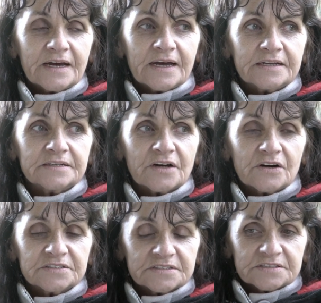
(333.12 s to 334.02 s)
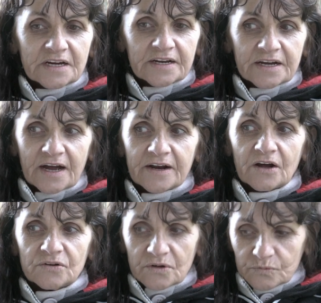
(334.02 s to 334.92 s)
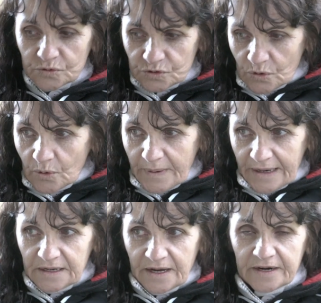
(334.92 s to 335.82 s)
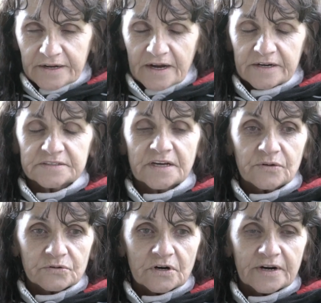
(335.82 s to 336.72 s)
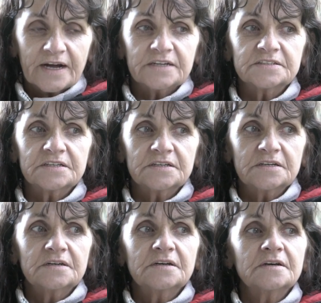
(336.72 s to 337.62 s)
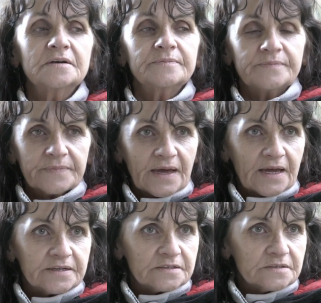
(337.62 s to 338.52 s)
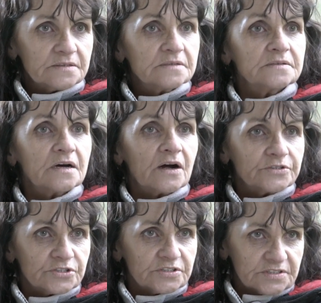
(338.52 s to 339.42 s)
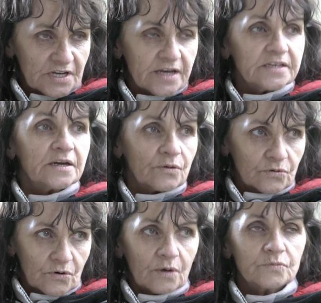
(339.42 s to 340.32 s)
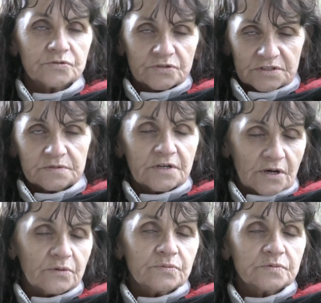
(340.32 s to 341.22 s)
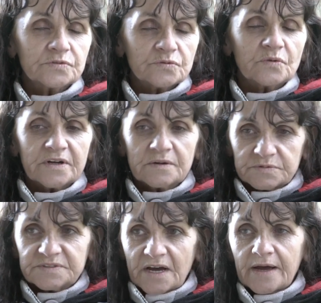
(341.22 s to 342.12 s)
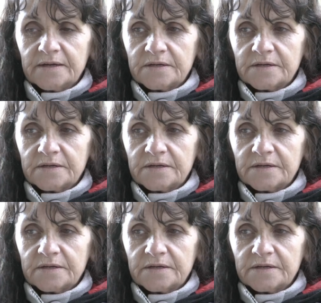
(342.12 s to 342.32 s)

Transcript: And I'd say to Karno, we'll talk about it later. I'd say, all right, aunty. And I'd just say, yeah, all right, we'll do what you'll say.